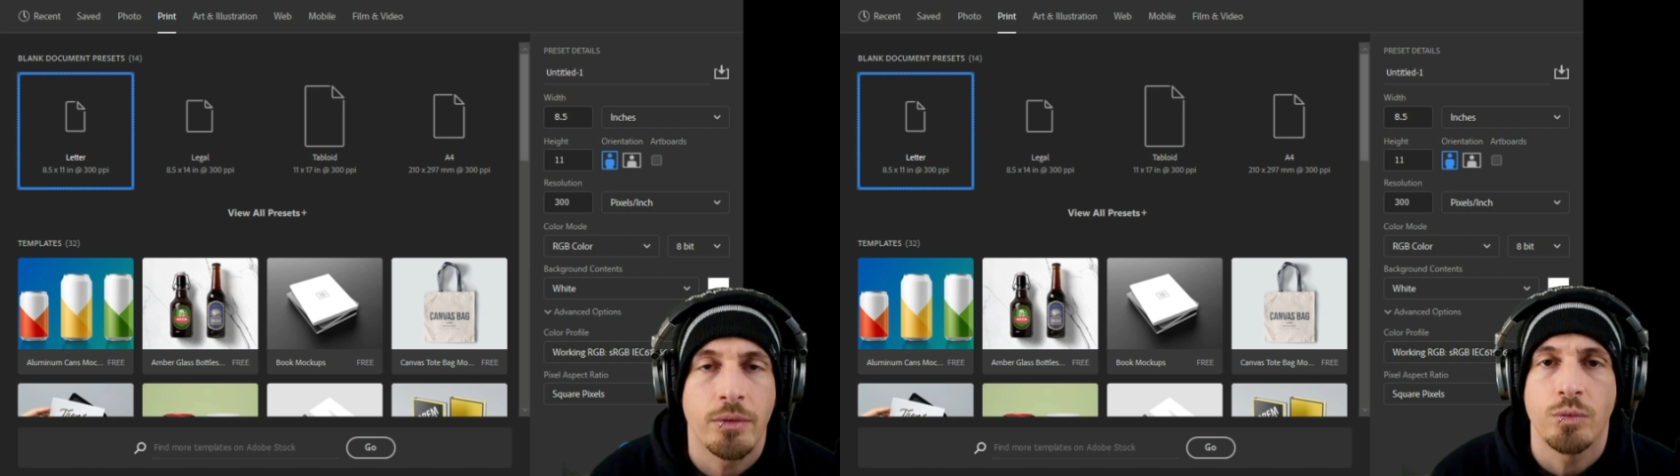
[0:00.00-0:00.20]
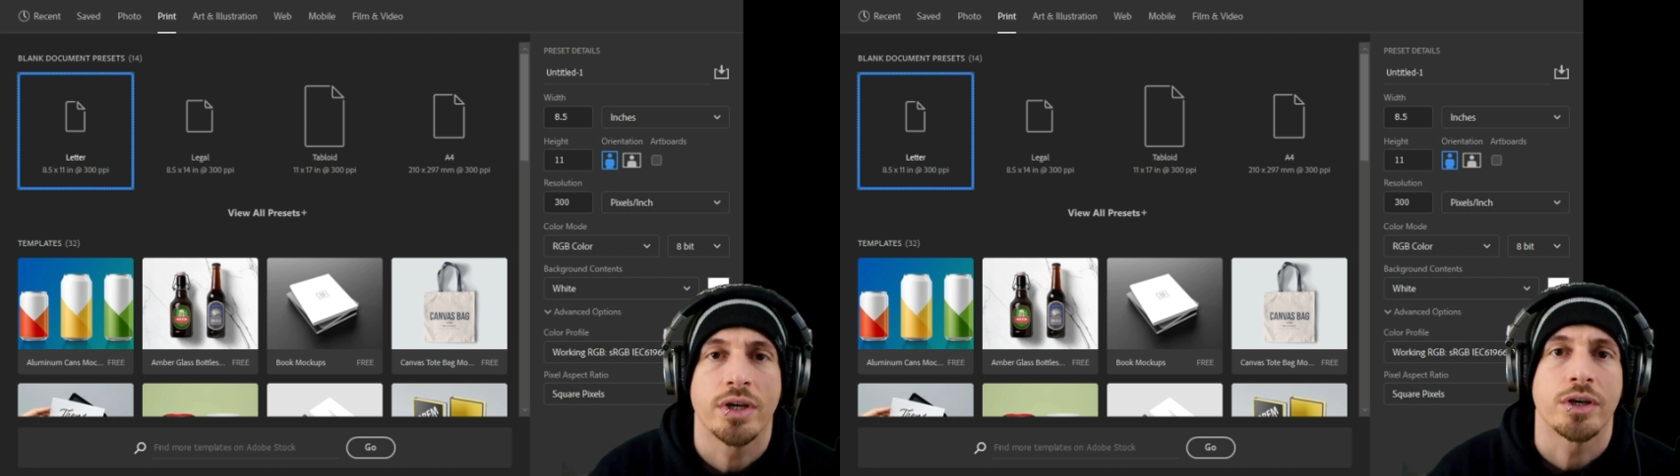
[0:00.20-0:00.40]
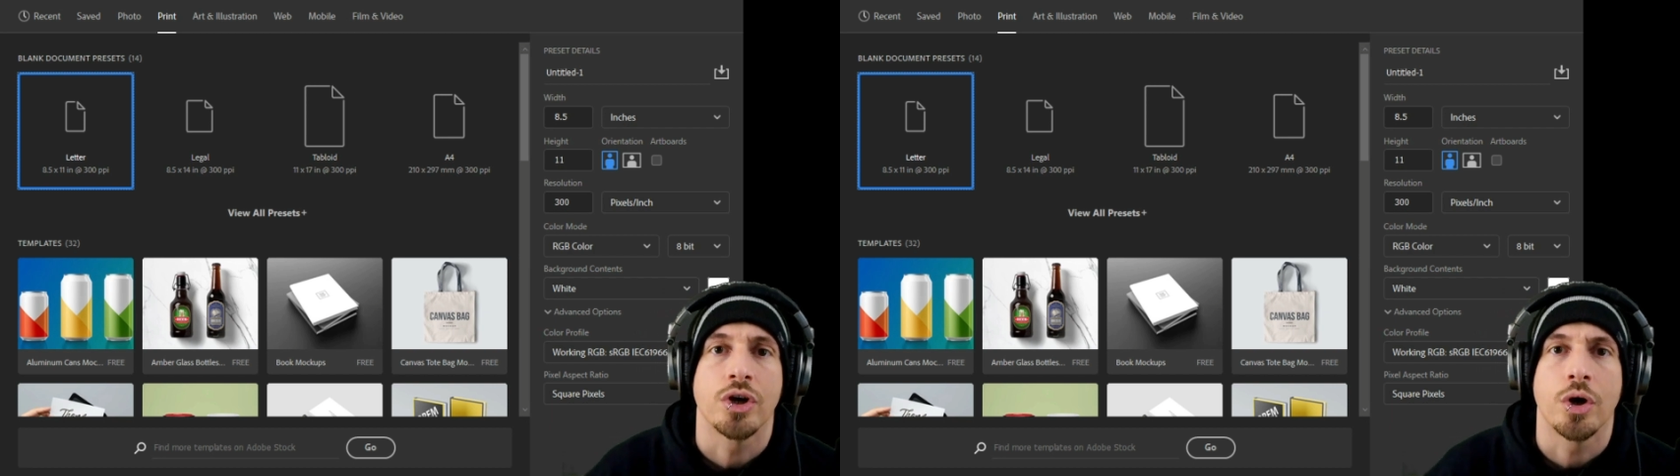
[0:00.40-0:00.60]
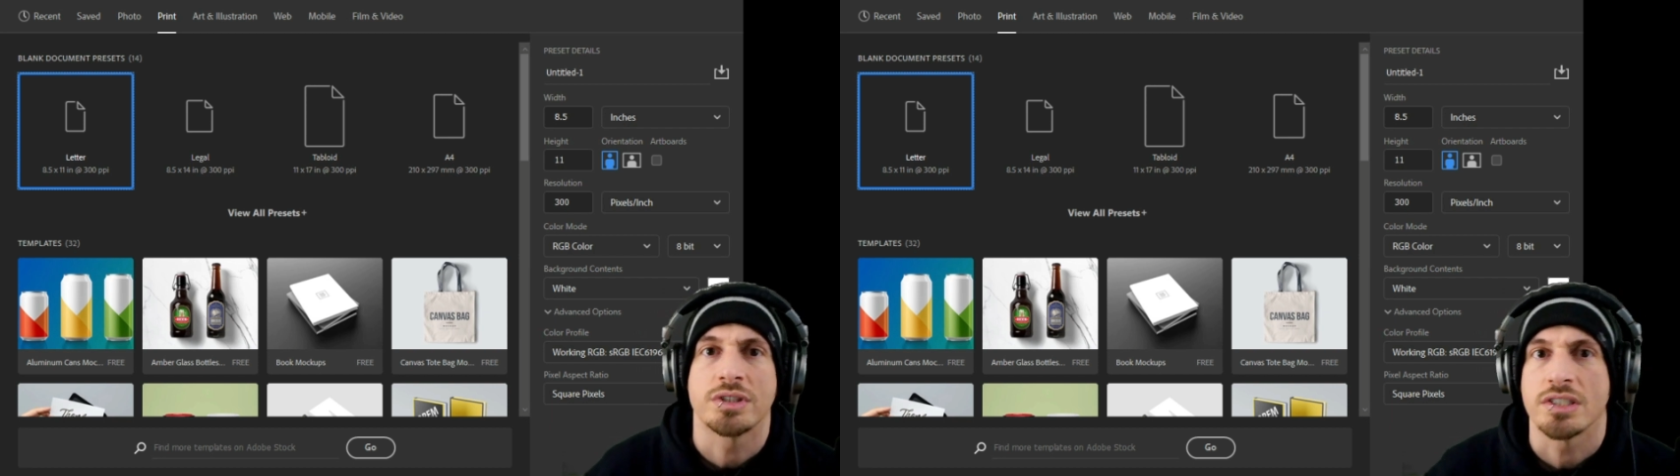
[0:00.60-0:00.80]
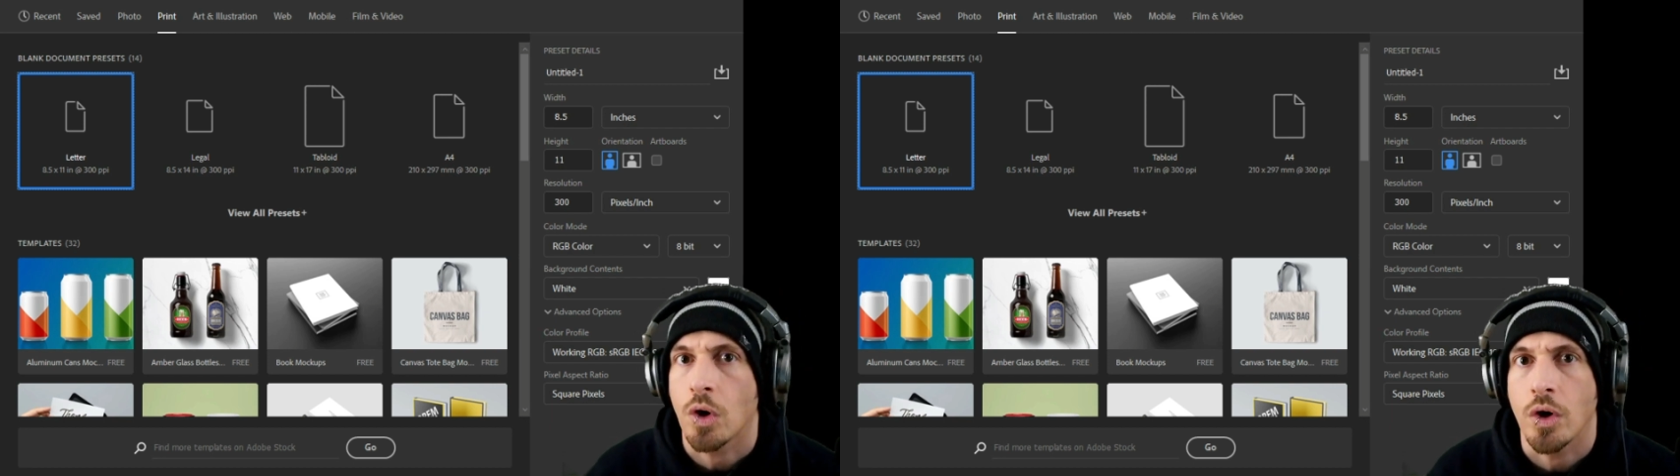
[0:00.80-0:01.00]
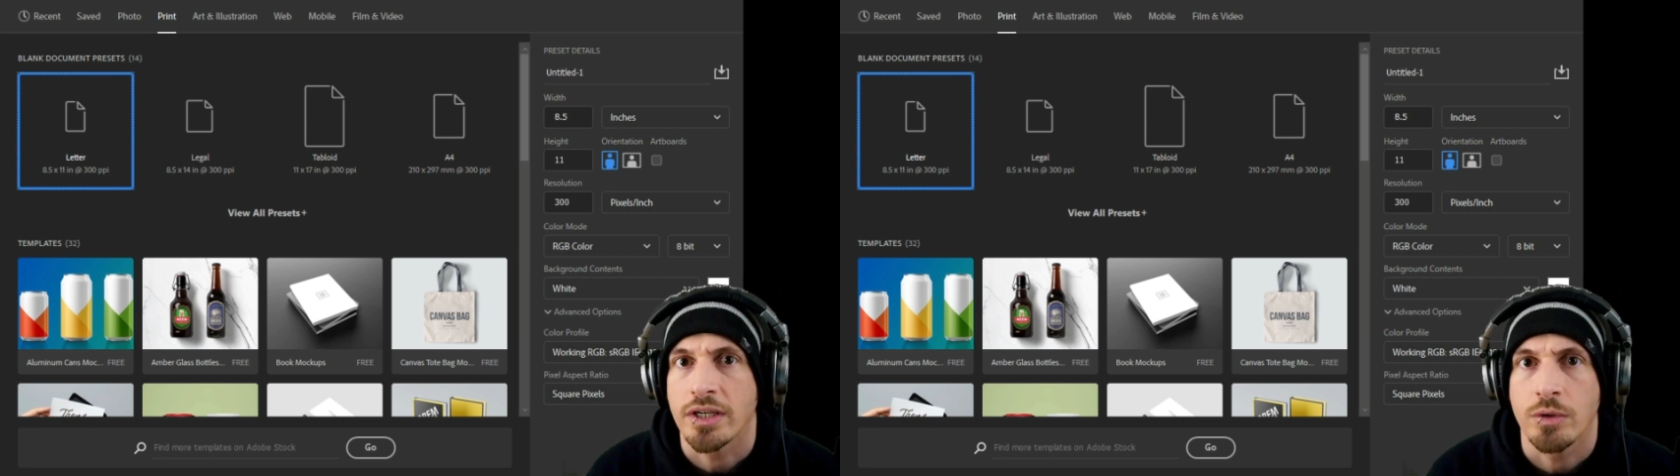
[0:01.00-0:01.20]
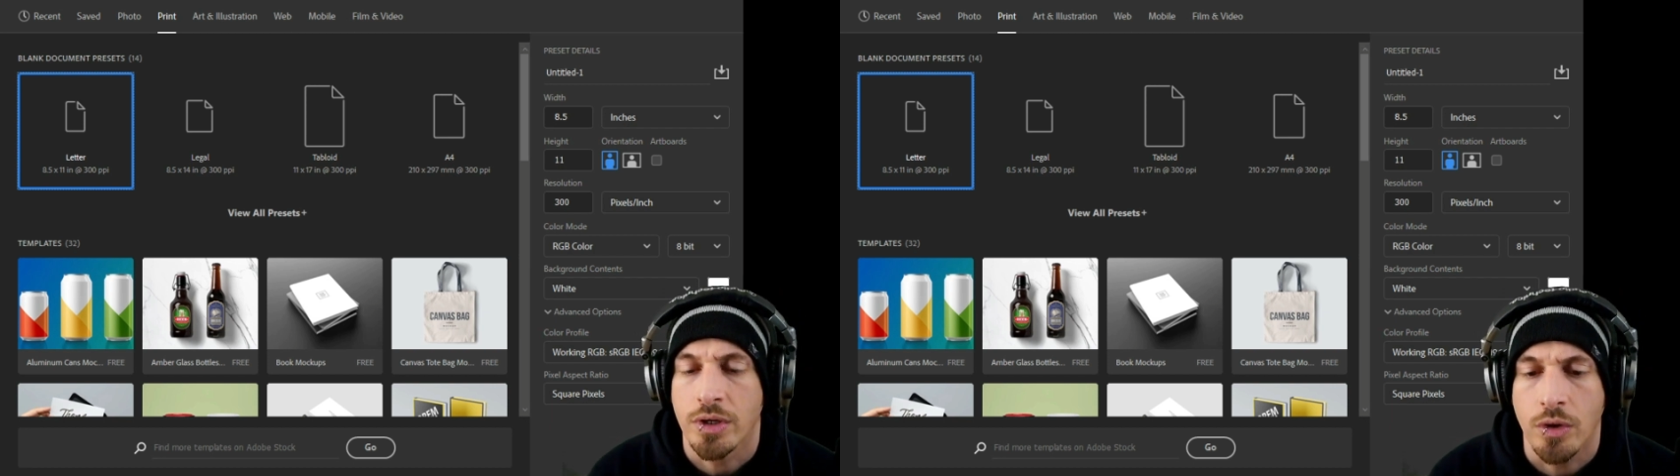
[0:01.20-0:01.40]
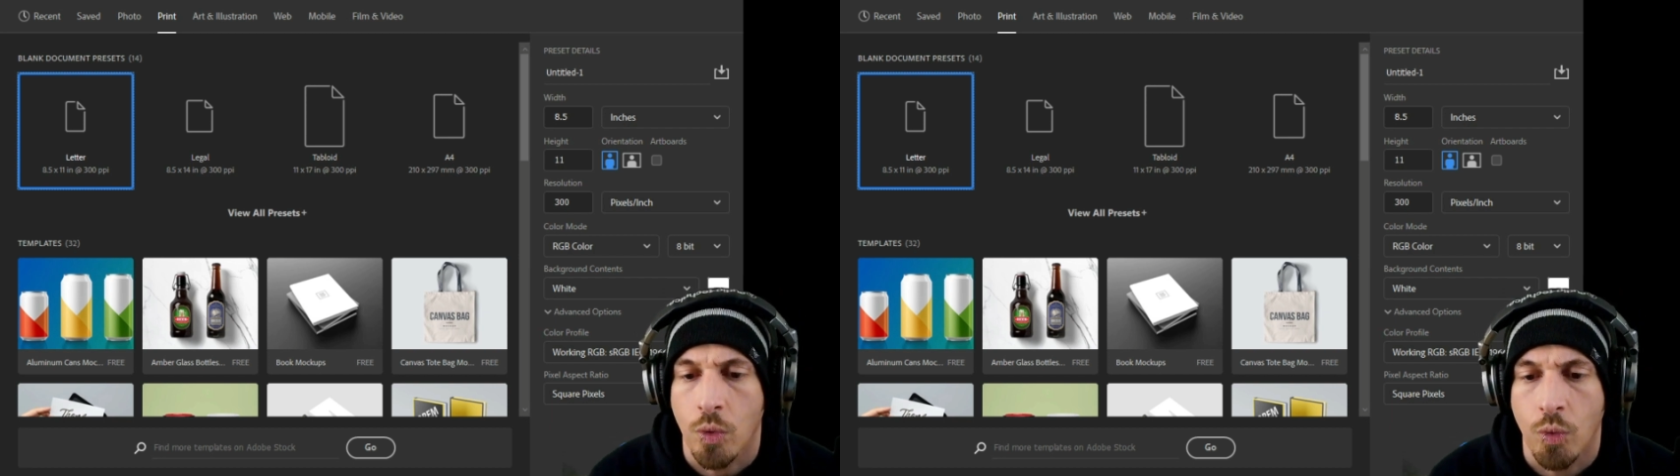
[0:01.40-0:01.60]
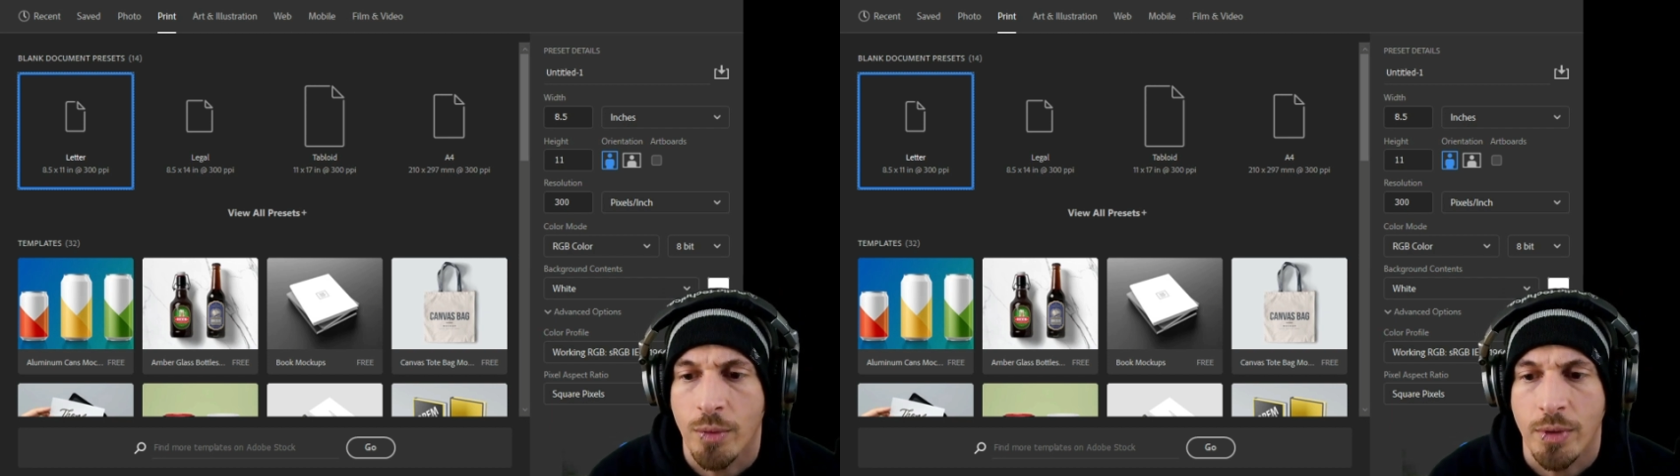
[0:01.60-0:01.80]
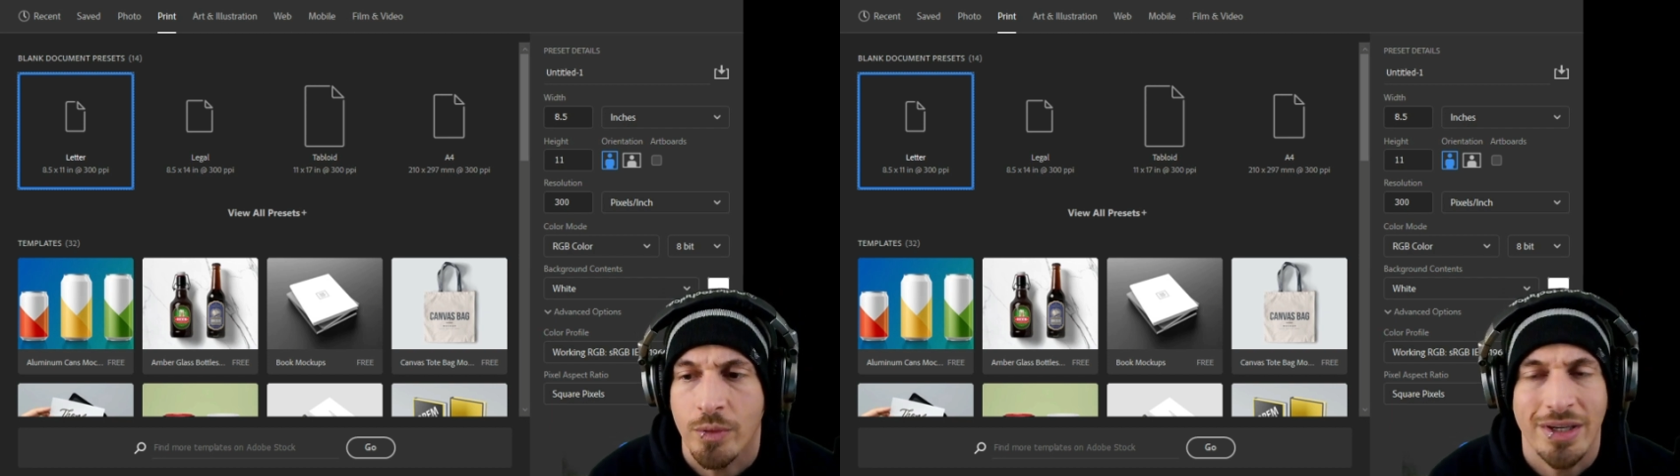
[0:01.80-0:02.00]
I mean, we could go to Target, we go to Walmart,